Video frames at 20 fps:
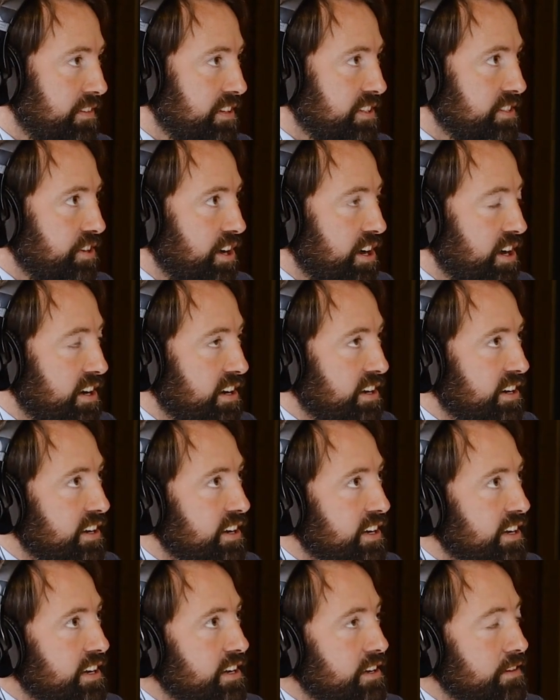of the strong
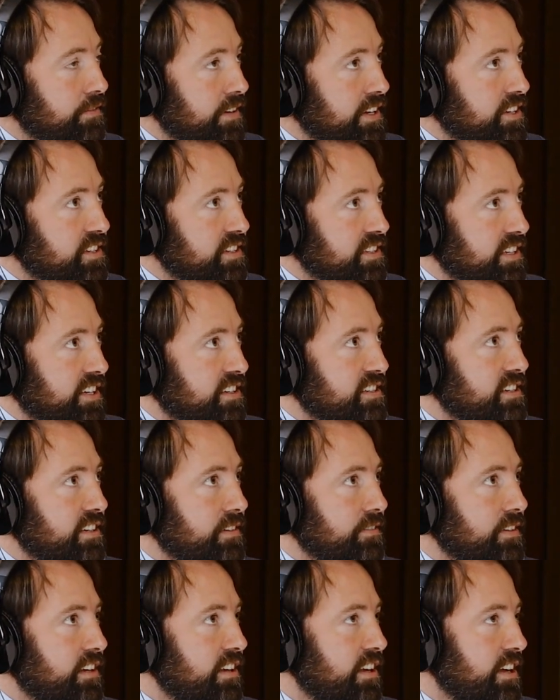features actually
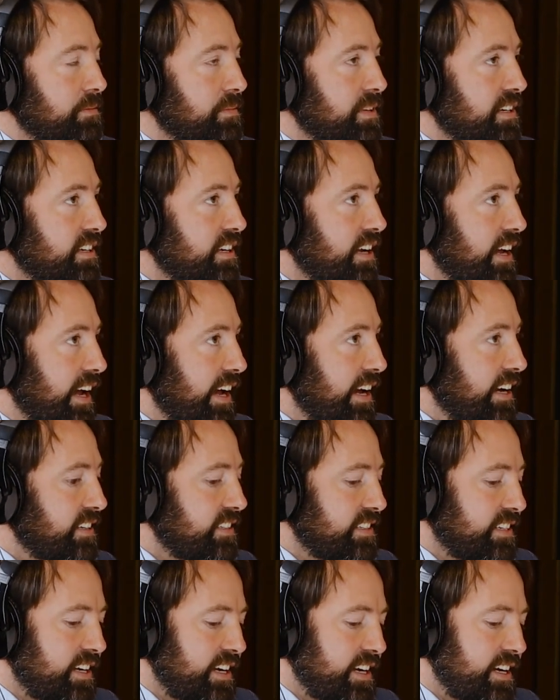of the Climate
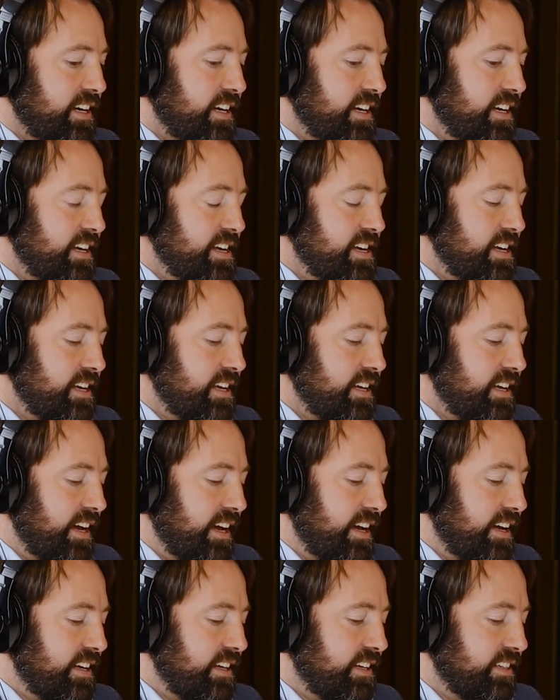Act
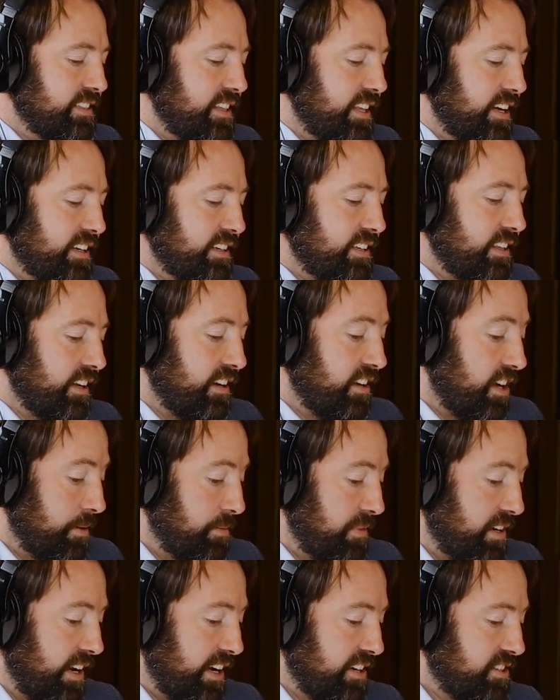is that the
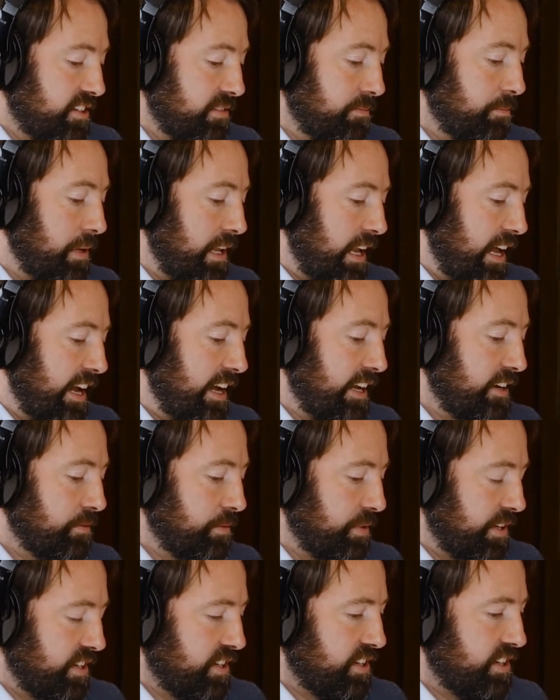Climate Action Plan,
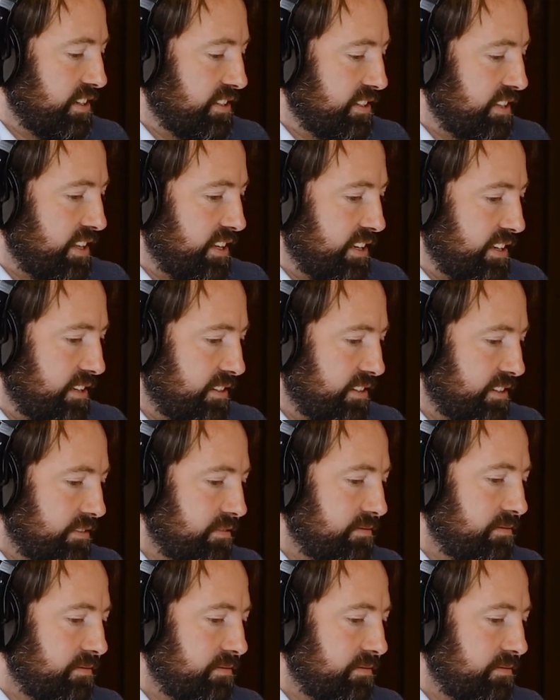which is the